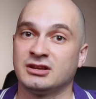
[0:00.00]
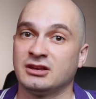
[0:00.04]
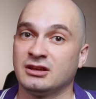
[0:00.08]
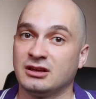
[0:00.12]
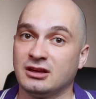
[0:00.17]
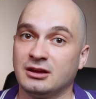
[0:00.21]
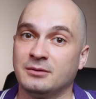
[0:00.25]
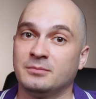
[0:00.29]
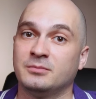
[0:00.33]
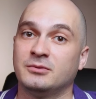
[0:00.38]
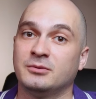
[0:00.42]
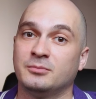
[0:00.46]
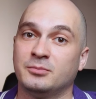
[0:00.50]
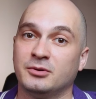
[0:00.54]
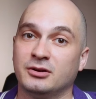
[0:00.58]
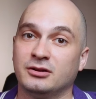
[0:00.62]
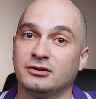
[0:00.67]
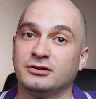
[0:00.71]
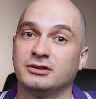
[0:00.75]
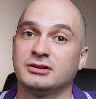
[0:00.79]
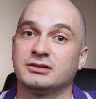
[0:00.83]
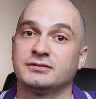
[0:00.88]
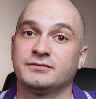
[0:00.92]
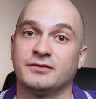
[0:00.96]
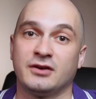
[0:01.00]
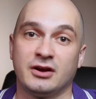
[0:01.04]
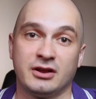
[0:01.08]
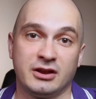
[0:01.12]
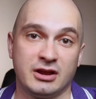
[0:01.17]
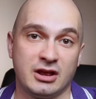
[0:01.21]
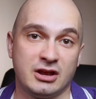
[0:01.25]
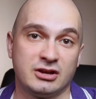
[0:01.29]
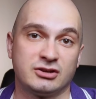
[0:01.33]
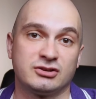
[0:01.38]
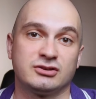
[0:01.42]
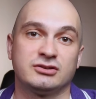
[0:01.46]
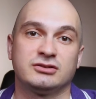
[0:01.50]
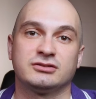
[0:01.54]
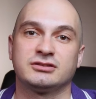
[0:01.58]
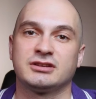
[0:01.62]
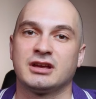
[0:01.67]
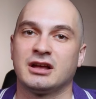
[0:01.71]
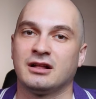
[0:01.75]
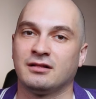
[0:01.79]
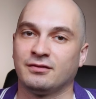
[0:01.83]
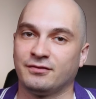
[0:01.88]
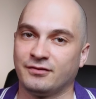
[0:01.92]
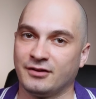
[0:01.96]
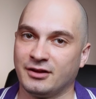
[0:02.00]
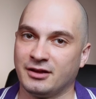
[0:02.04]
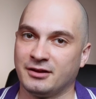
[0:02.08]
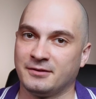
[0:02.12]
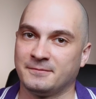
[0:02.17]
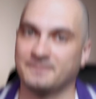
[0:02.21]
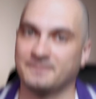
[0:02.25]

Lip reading: can keep the building's financials healthy.